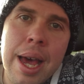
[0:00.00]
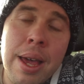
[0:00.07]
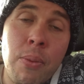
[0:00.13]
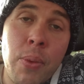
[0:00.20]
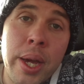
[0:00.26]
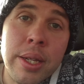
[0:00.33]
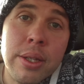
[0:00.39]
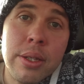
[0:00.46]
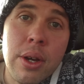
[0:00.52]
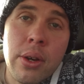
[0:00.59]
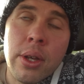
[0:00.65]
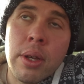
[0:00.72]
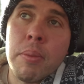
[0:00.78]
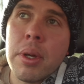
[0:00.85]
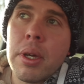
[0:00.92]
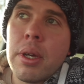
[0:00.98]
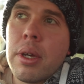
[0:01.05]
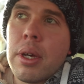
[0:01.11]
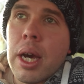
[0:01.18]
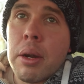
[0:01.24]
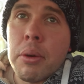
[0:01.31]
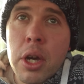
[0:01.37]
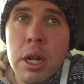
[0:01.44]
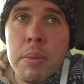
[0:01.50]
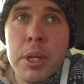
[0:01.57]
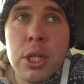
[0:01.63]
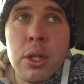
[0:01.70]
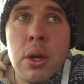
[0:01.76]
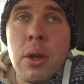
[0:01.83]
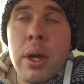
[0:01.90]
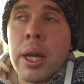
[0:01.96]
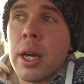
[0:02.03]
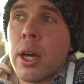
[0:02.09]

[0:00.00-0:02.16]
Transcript: 8 weeks time, and I'm going to be doing